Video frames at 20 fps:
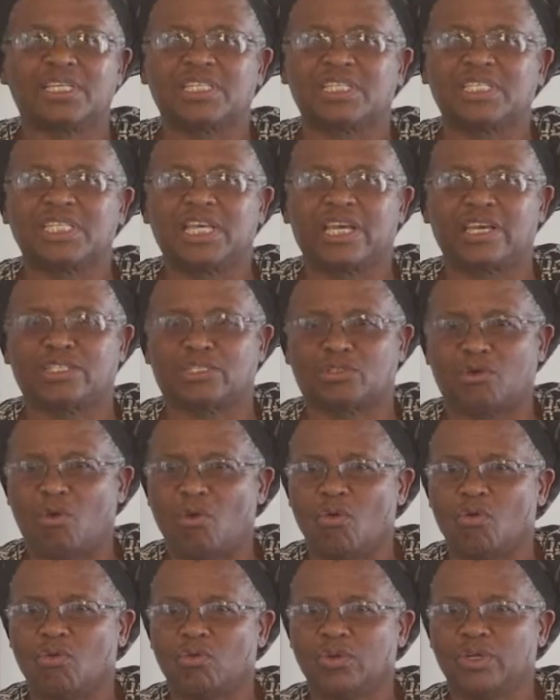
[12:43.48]
6 years
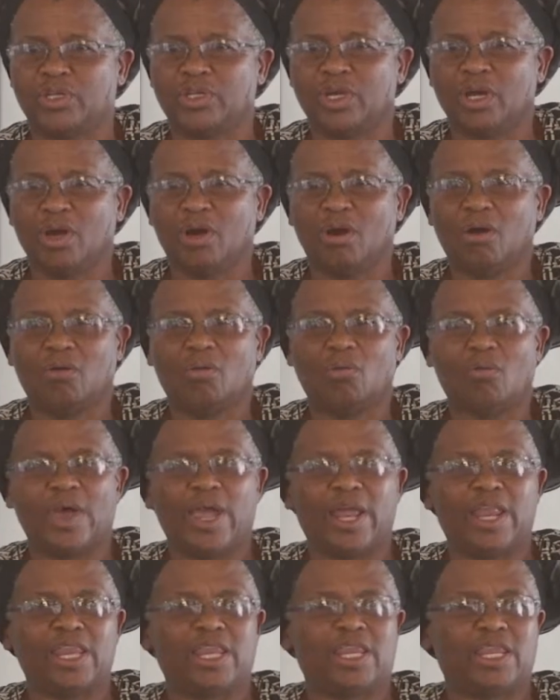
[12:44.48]
old
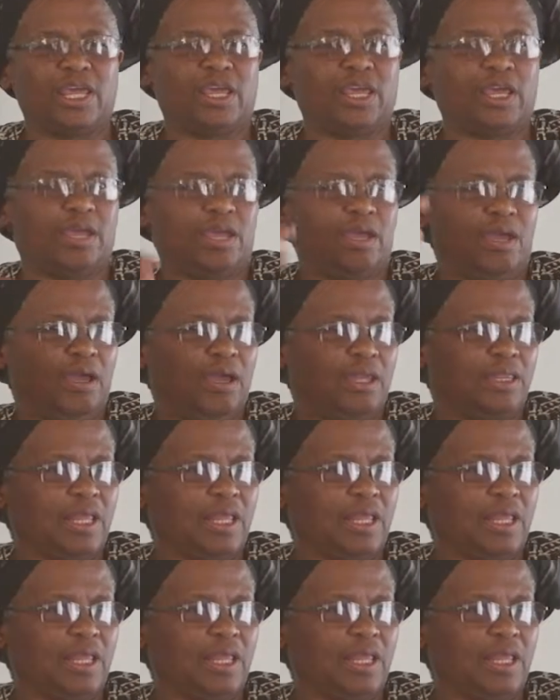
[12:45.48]
when the